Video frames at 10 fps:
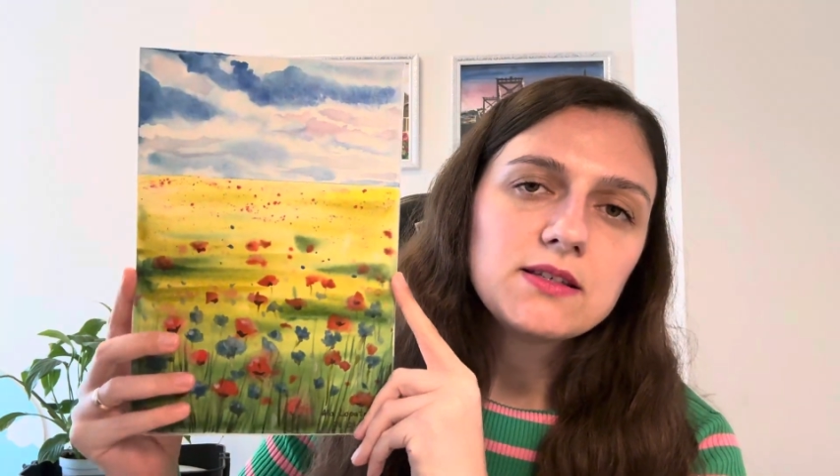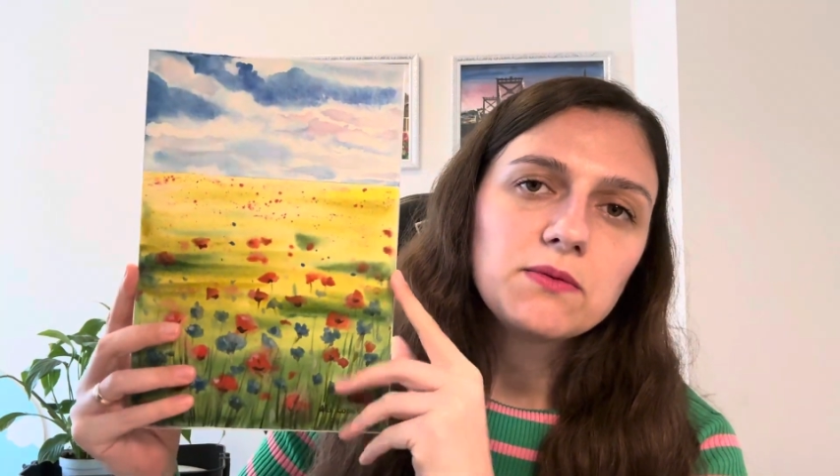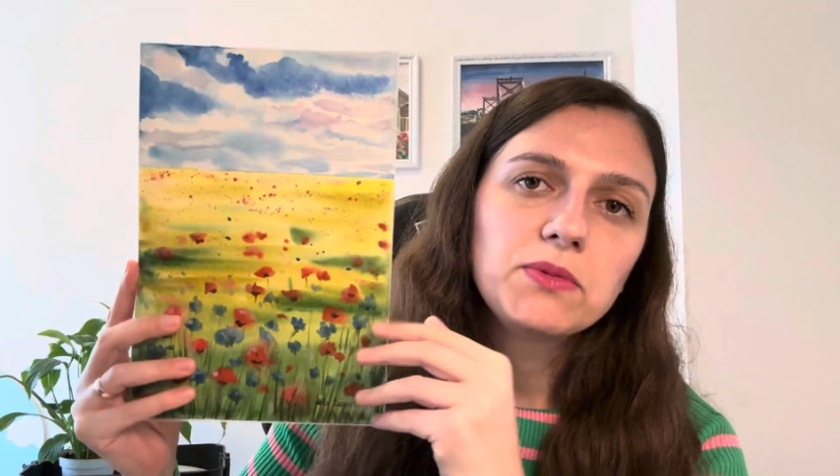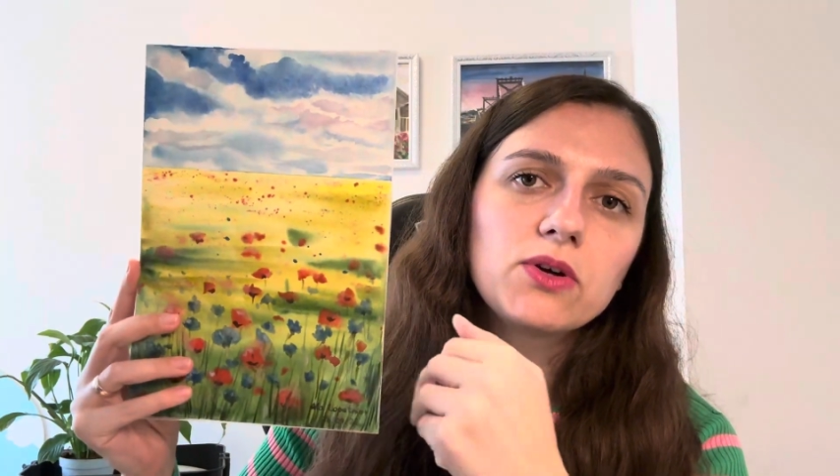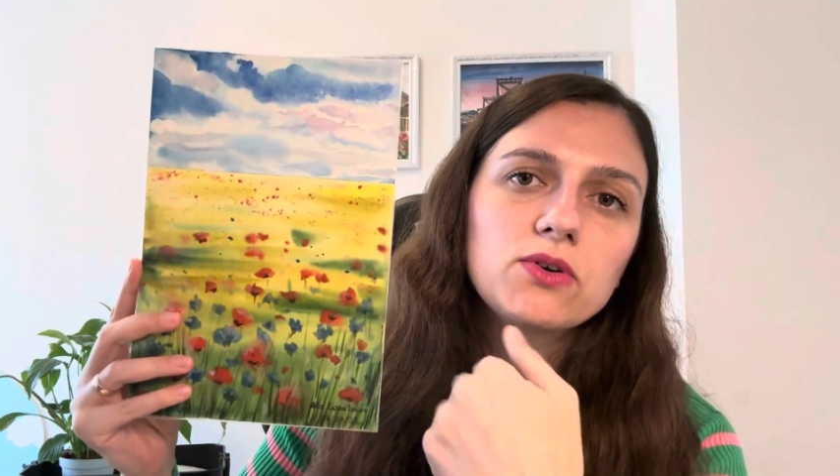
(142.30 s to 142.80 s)

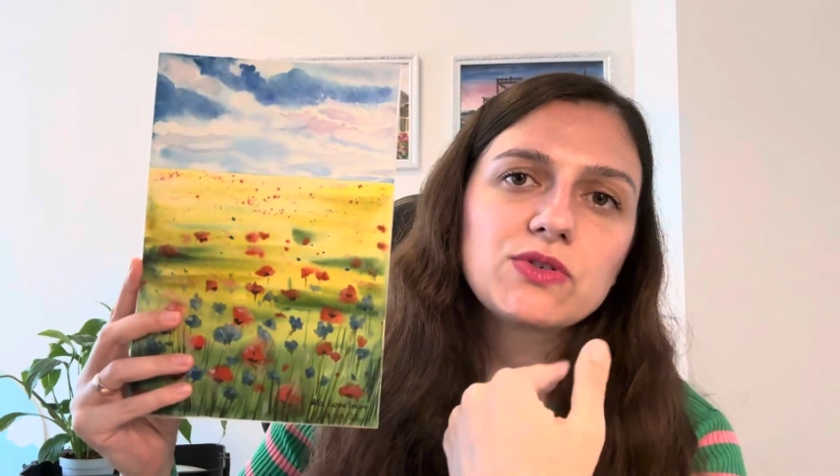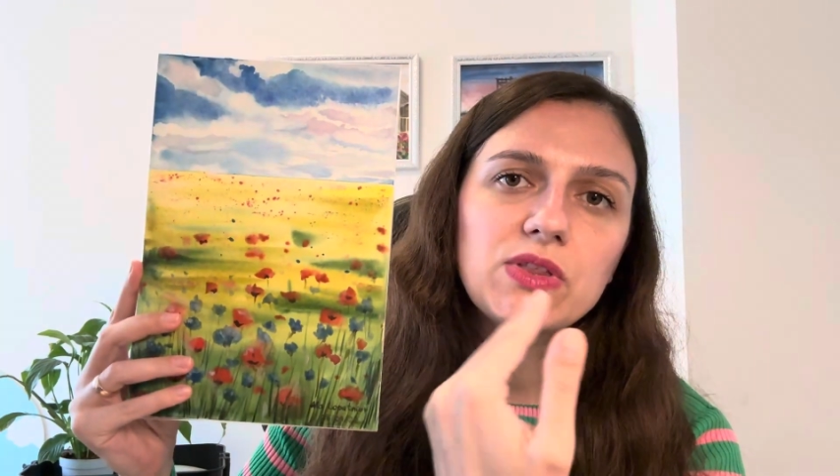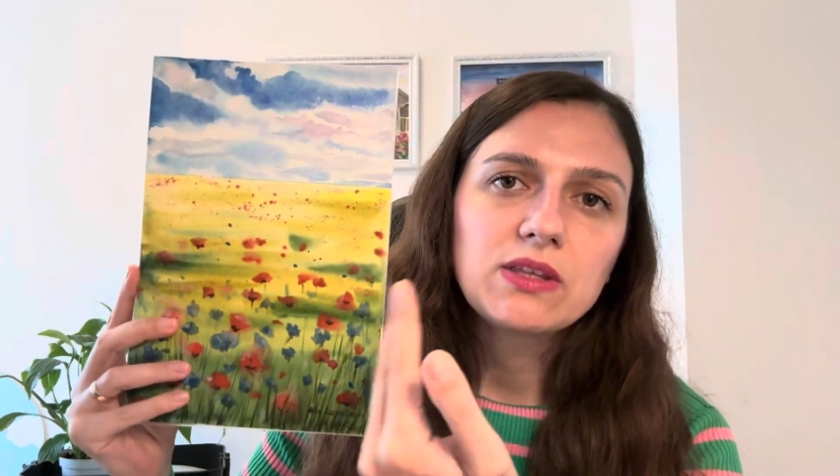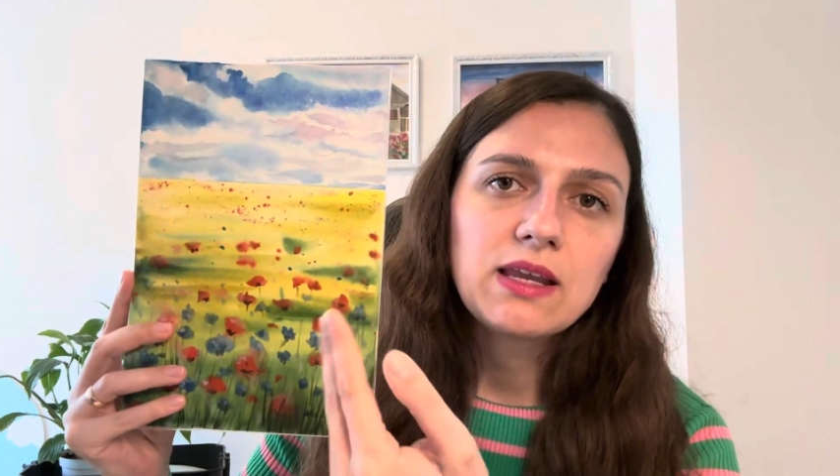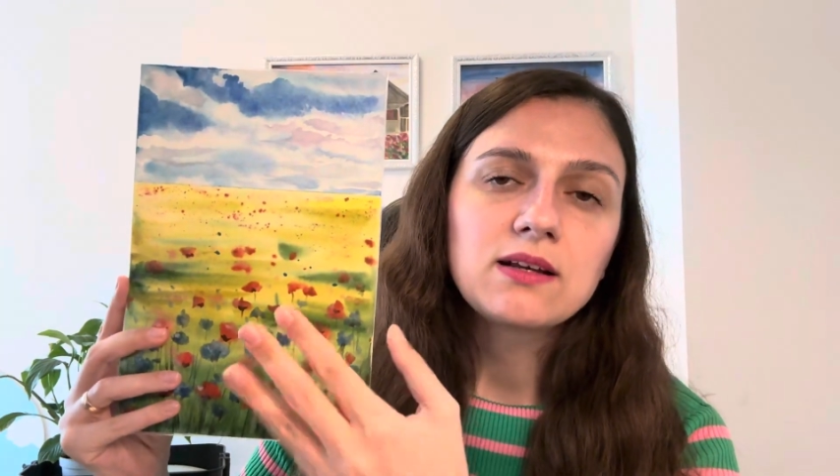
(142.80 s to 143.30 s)
because
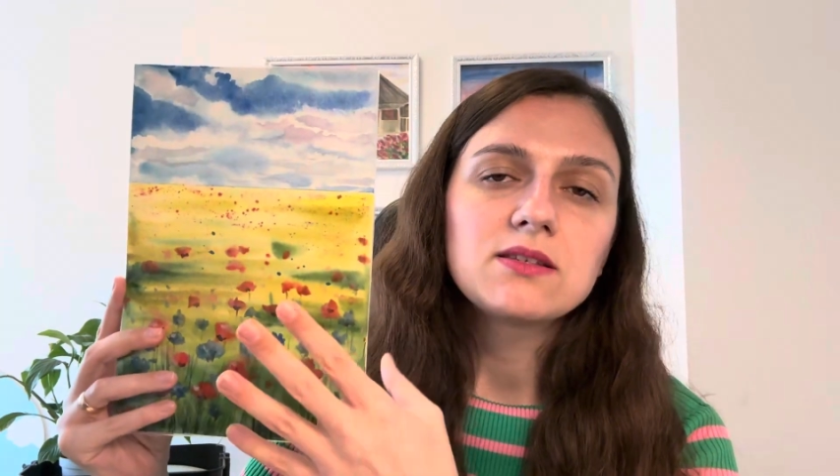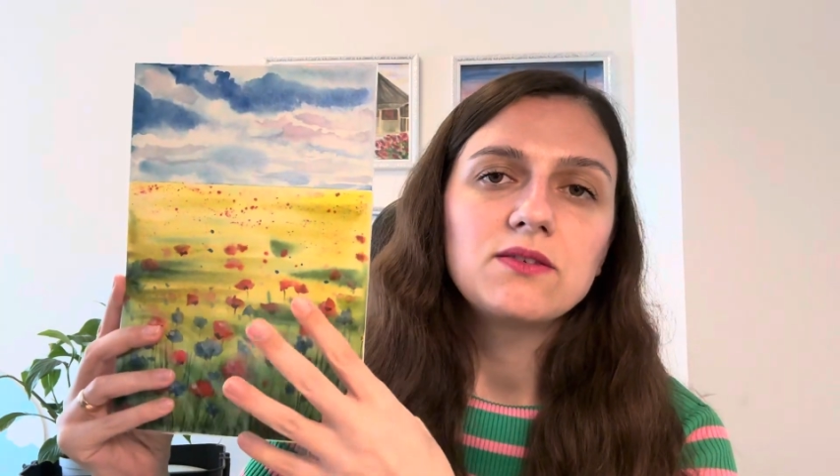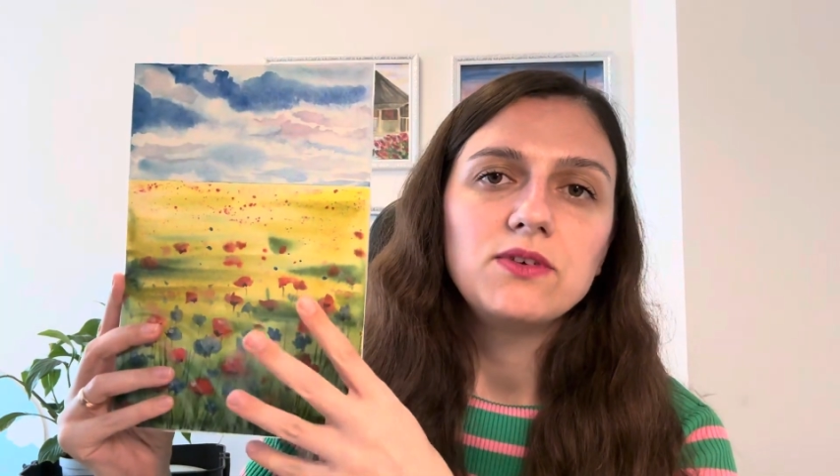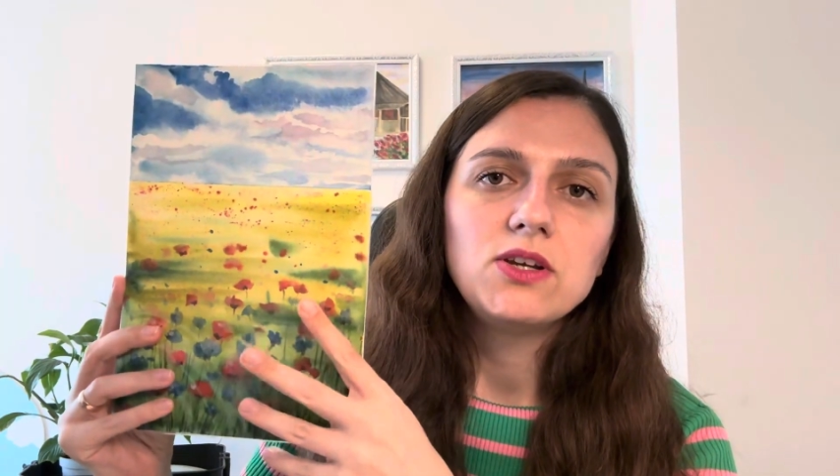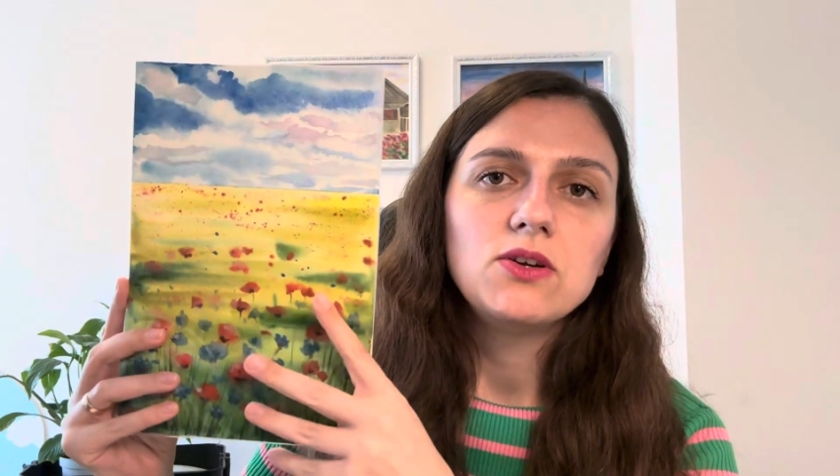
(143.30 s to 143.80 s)
the next
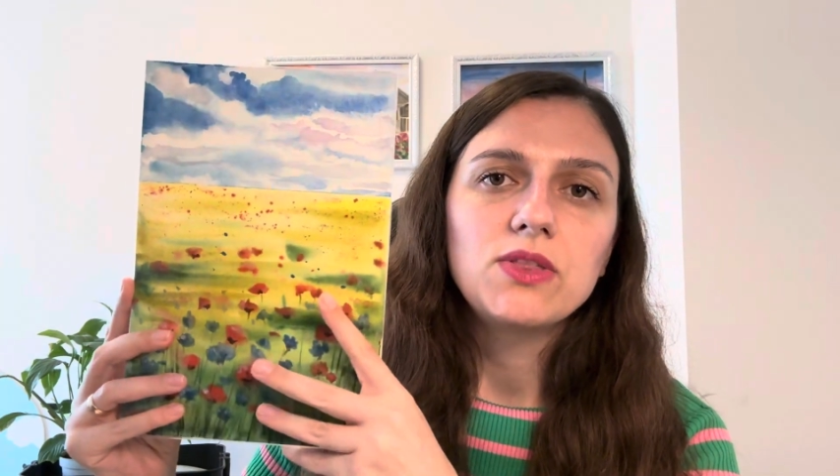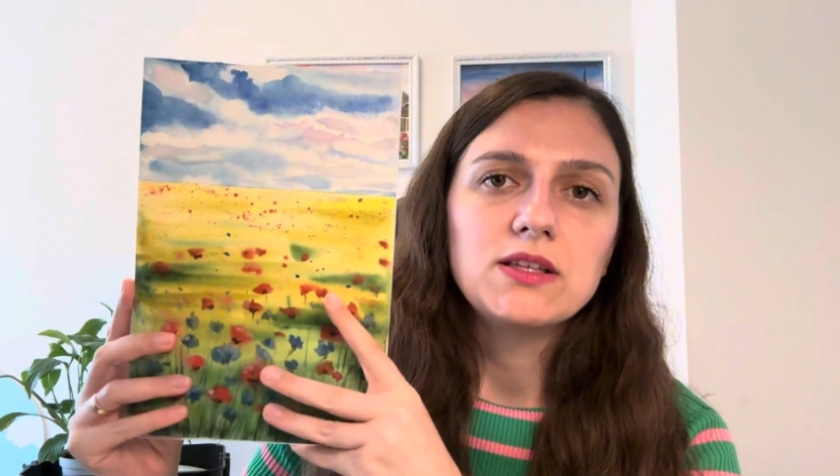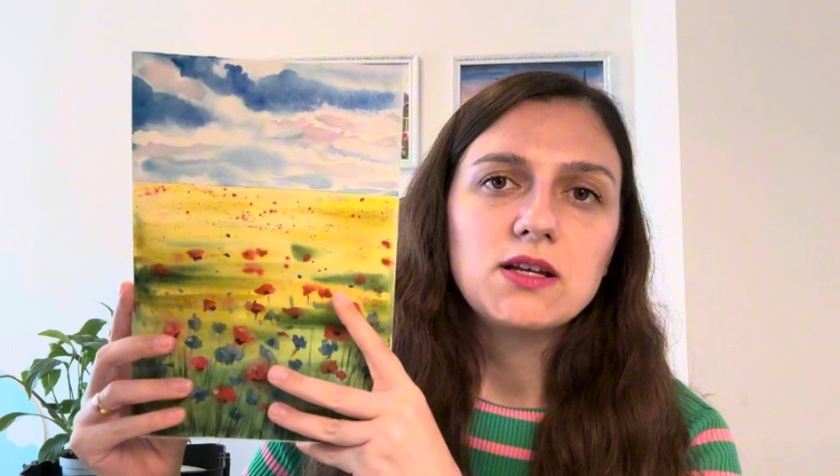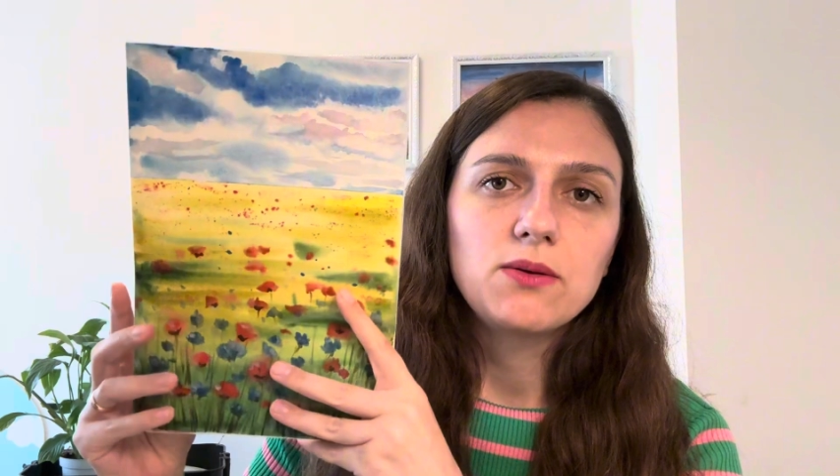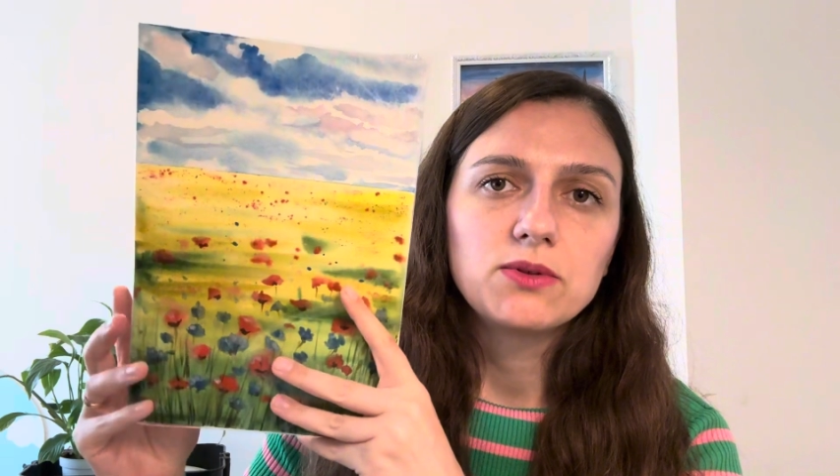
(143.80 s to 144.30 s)
video
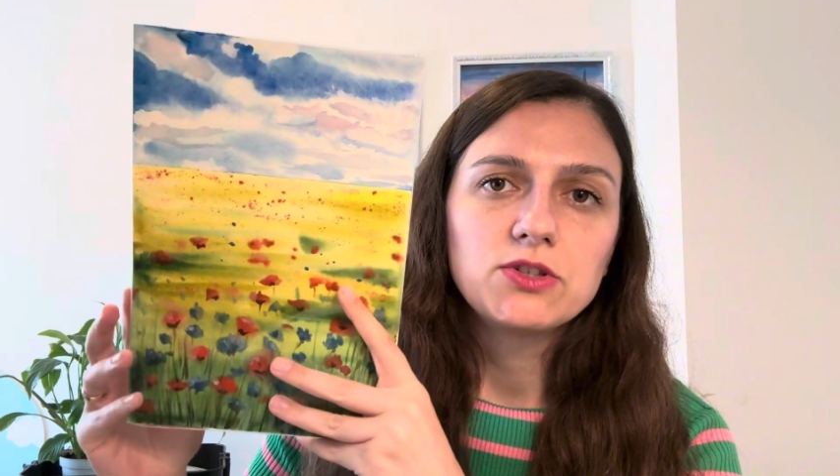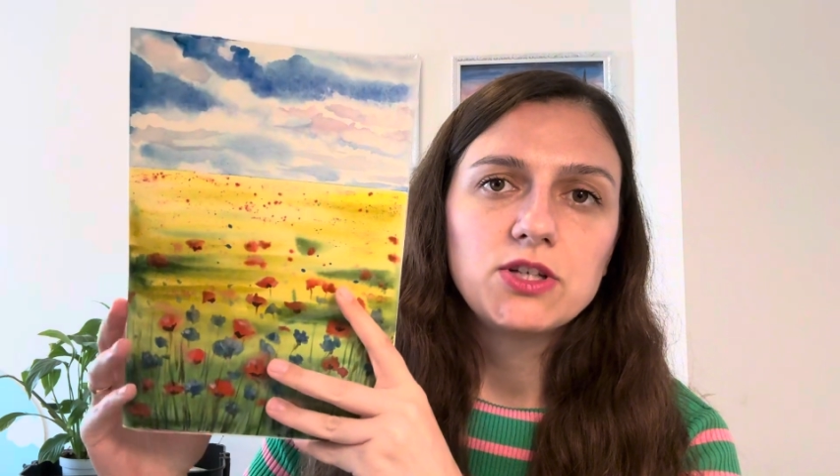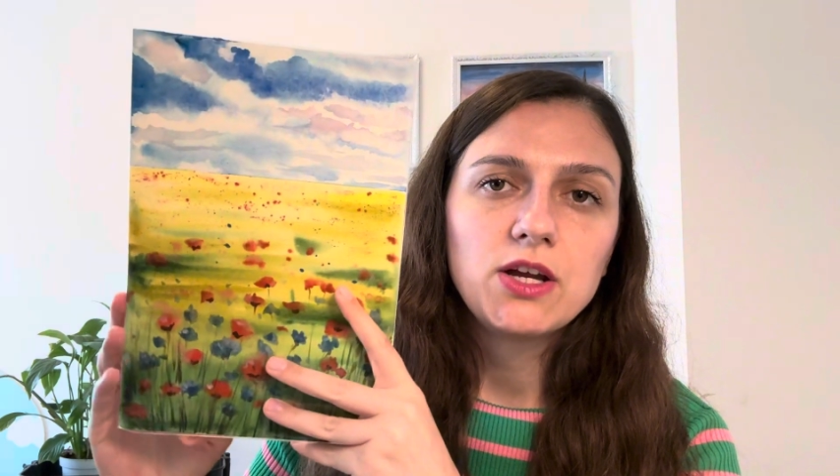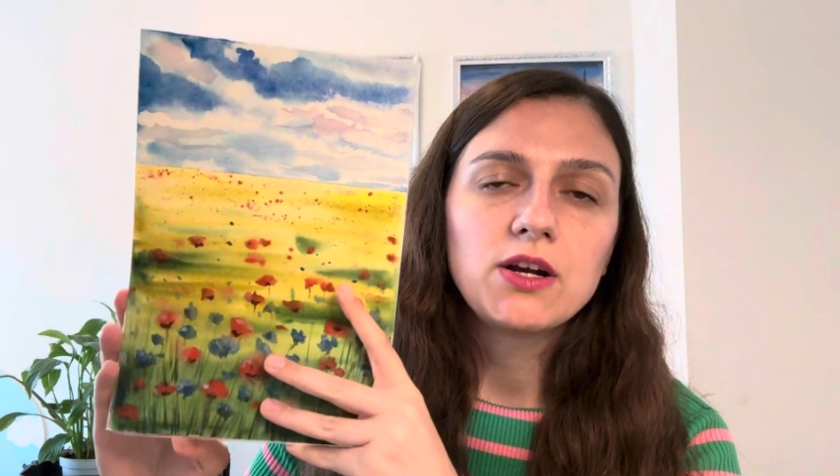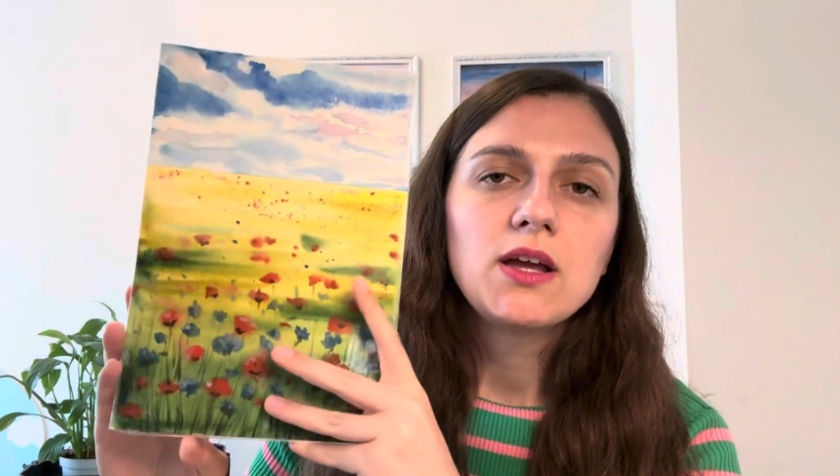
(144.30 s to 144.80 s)
that I will
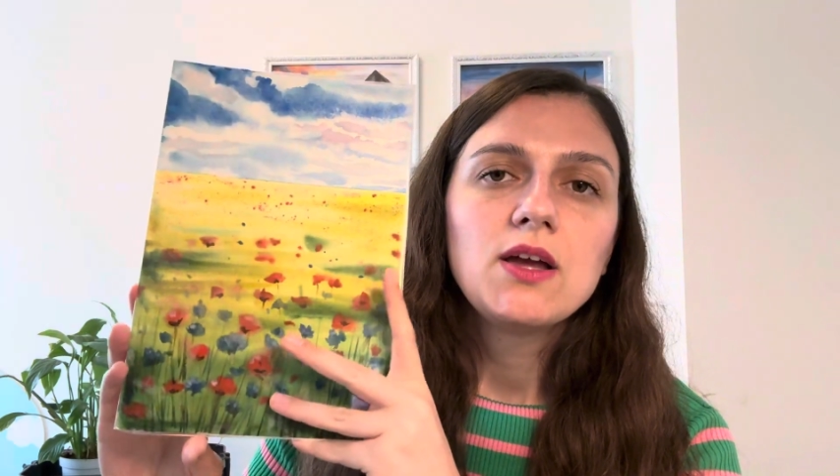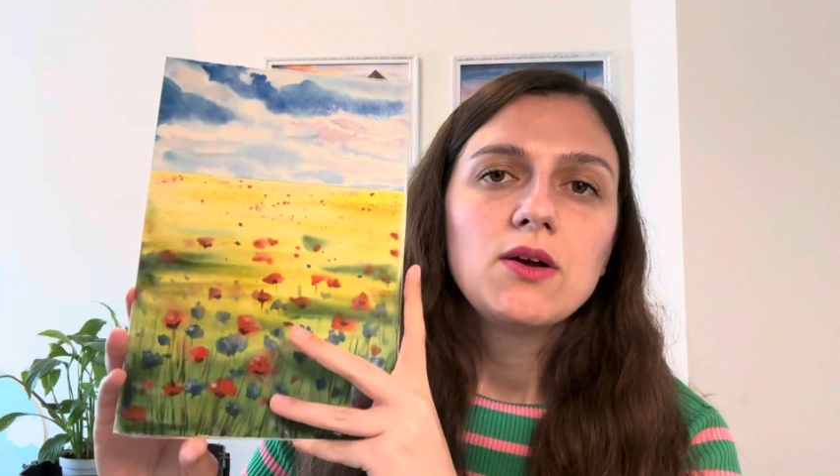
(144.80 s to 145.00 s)
share